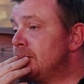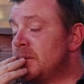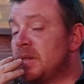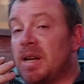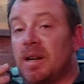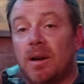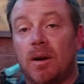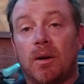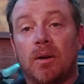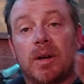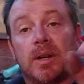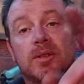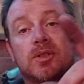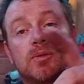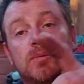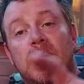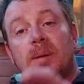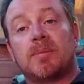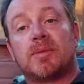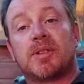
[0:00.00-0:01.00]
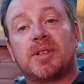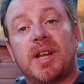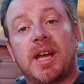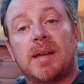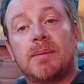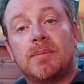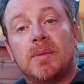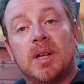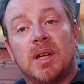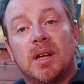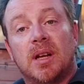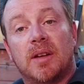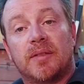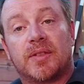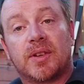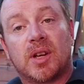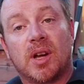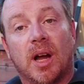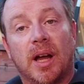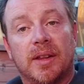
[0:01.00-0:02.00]
Yeah. Oh, and I just remembered the name
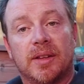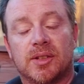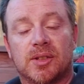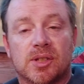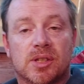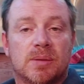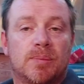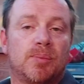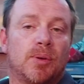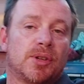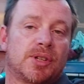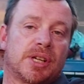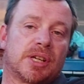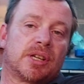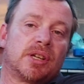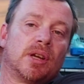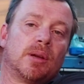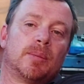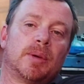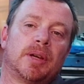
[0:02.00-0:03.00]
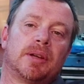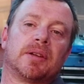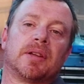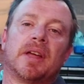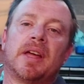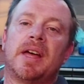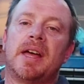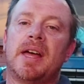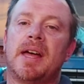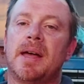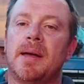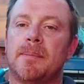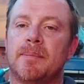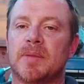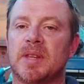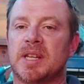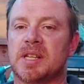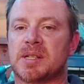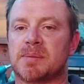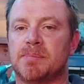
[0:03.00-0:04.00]
of the guy that does the project Kermit.
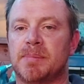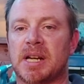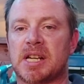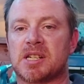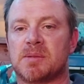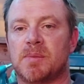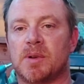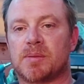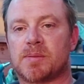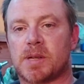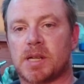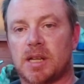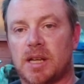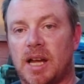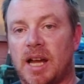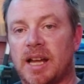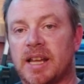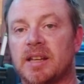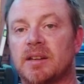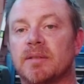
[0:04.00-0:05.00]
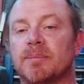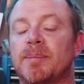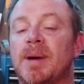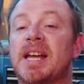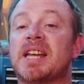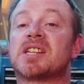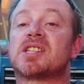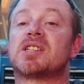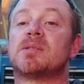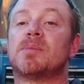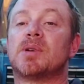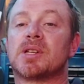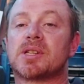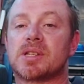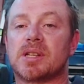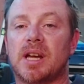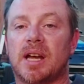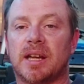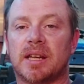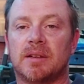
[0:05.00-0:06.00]
It's
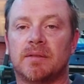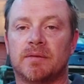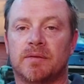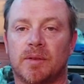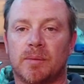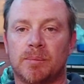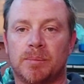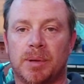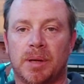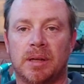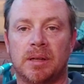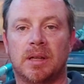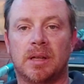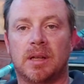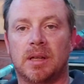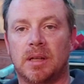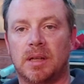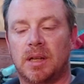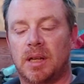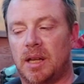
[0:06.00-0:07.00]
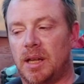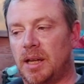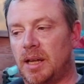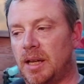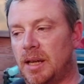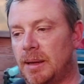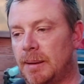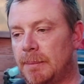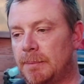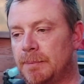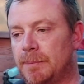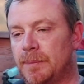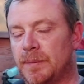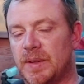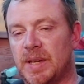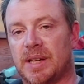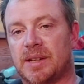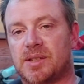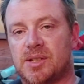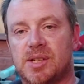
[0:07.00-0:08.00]
Maximus Iron Thumper.
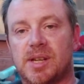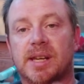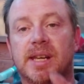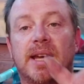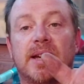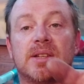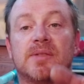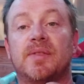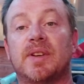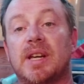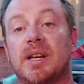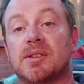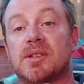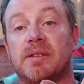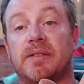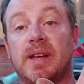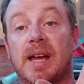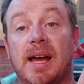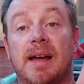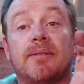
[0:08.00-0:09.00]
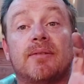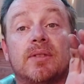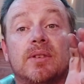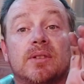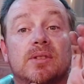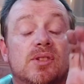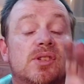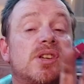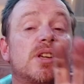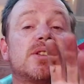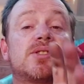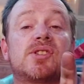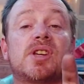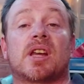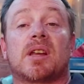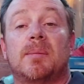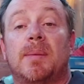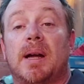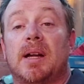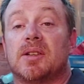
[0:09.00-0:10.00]
Yeah, check out his videos if you haven't.
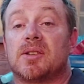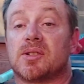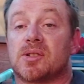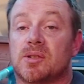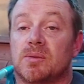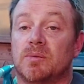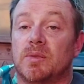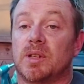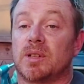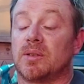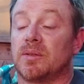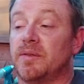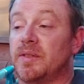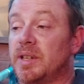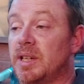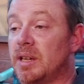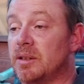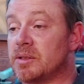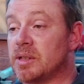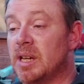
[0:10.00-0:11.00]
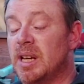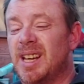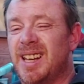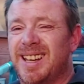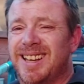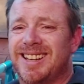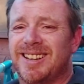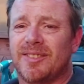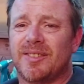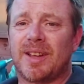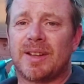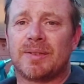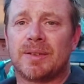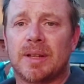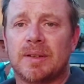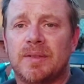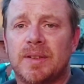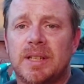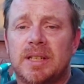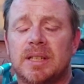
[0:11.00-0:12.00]
Check him out. He does some really good videos. Yeah,
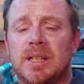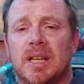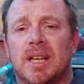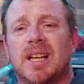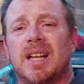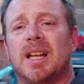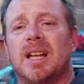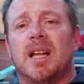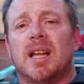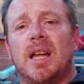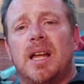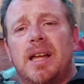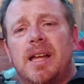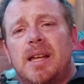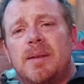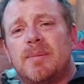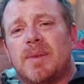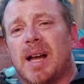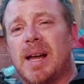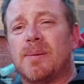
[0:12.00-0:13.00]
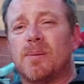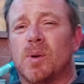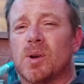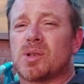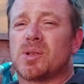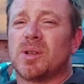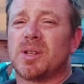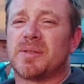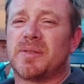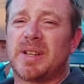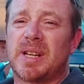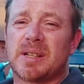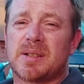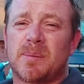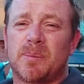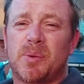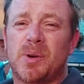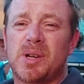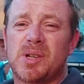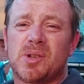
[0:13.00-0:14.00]
I think I haven't watched all his videos.
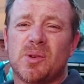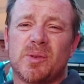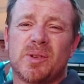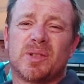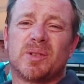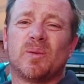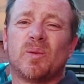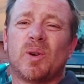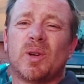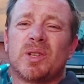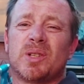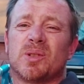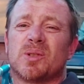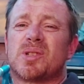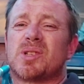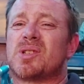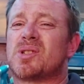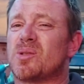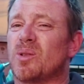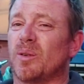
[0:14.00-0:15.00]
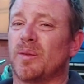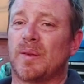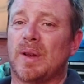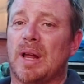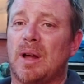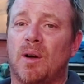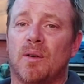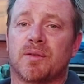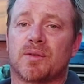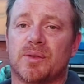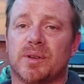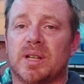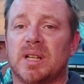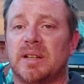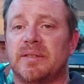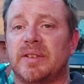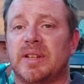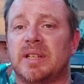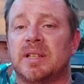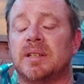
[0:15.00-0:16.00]
I'm pretty sure what he does is sort of like off-grid
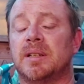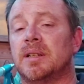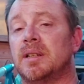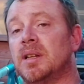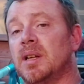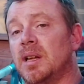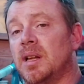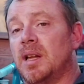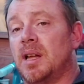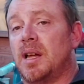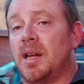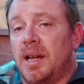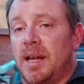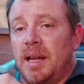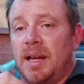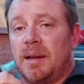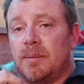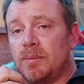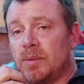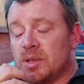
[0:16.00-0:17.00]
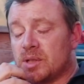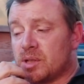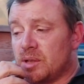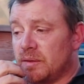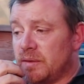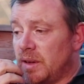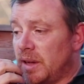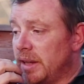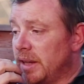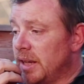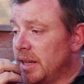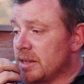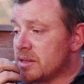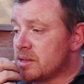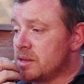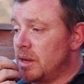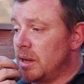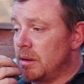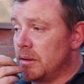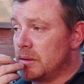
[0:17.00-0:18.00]
living and stuff like that.
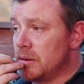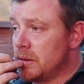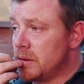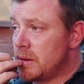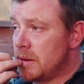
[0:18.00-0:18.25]
So